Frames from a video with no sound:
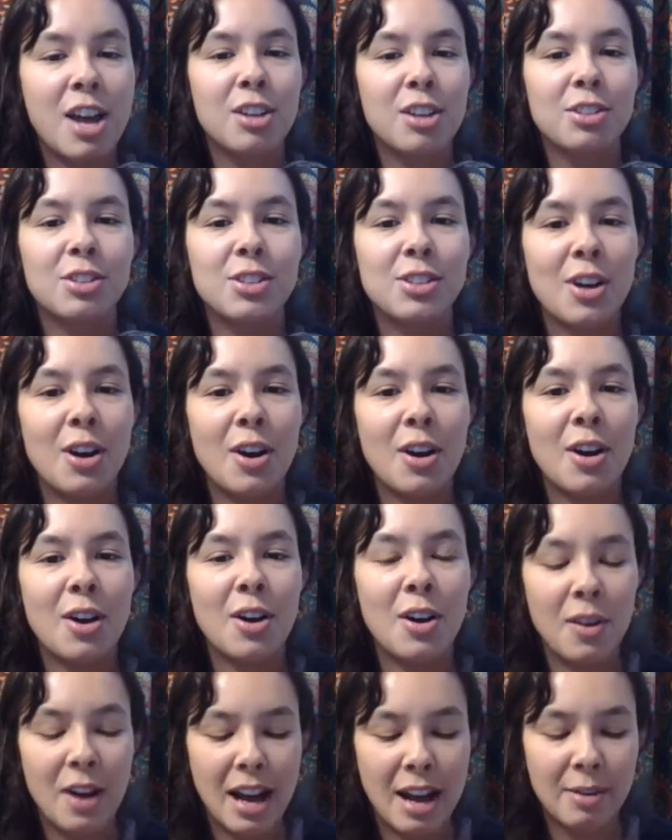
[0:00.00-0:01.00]

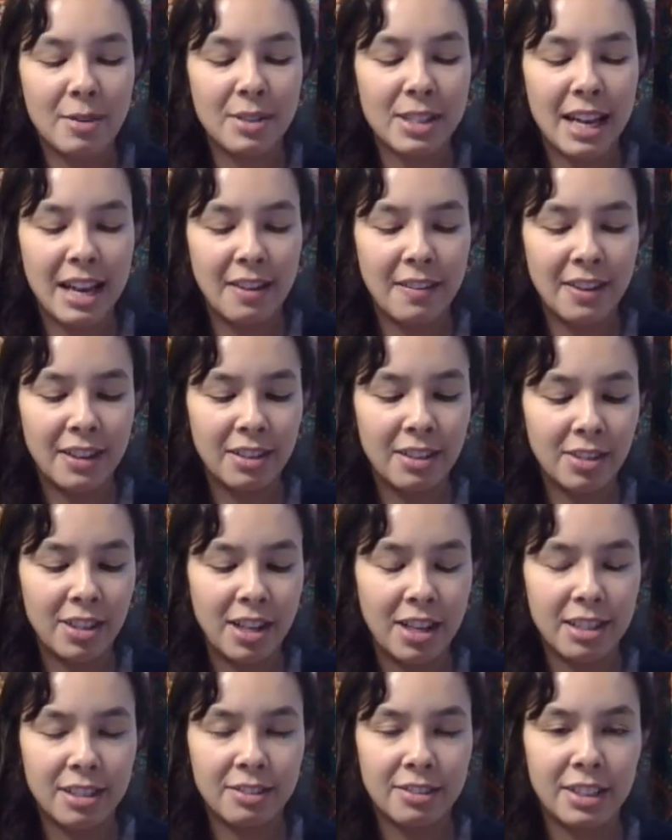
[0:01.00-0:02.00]
So I was having a
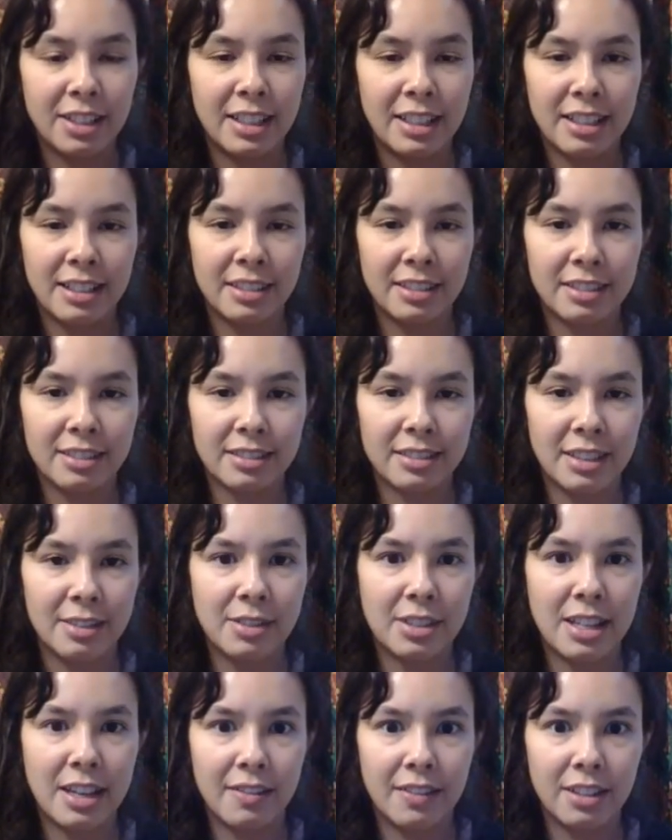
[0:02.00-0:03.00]
lot of
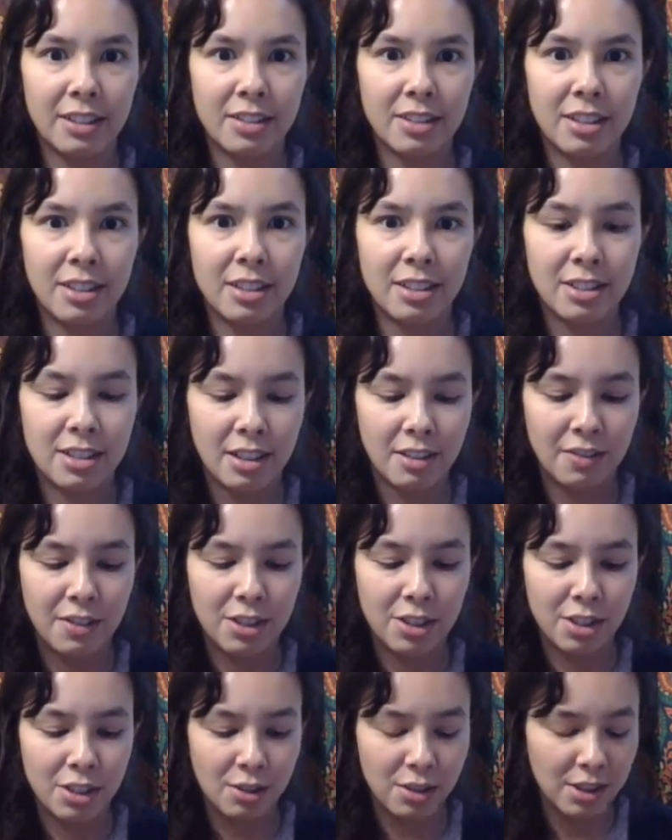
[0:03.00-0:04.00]
tough
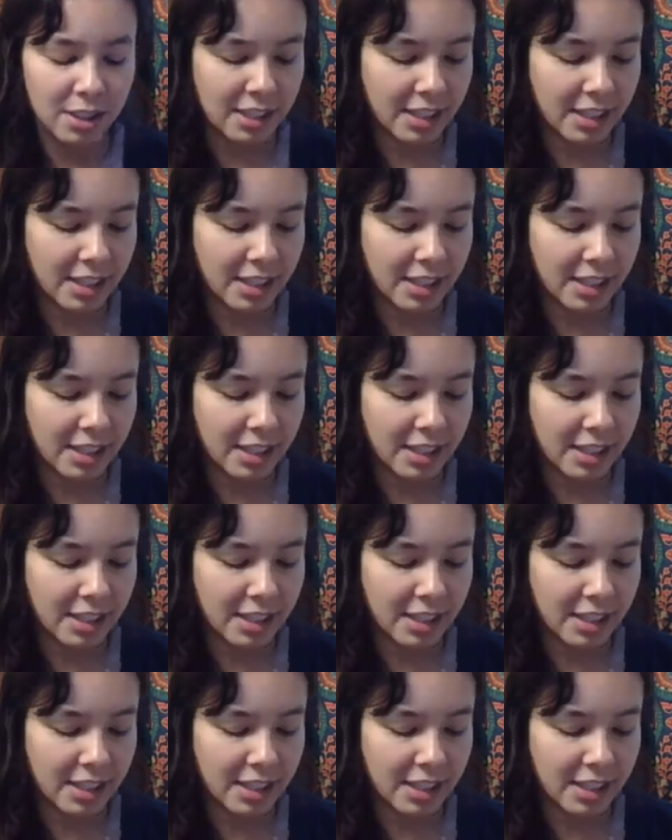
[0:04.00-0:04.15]
issues.